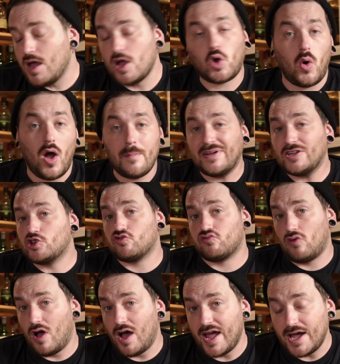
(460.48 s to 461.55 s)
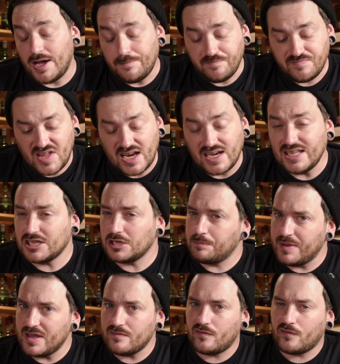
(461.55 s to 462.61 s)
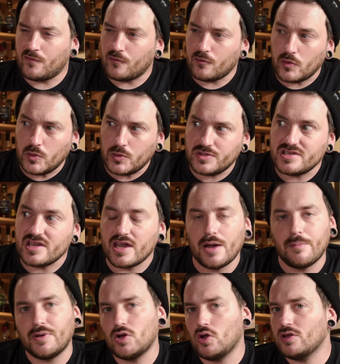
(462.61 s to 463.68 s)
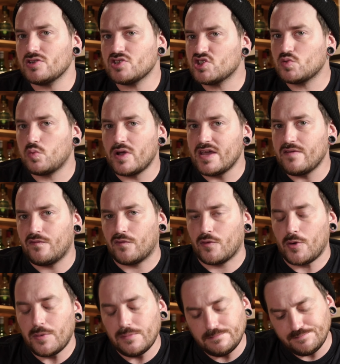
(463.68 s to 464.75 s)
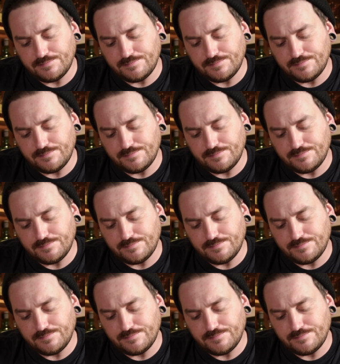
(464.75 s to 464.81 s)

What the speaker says: Quite a bit drier. A little bit fruitier, but not sweet fruit.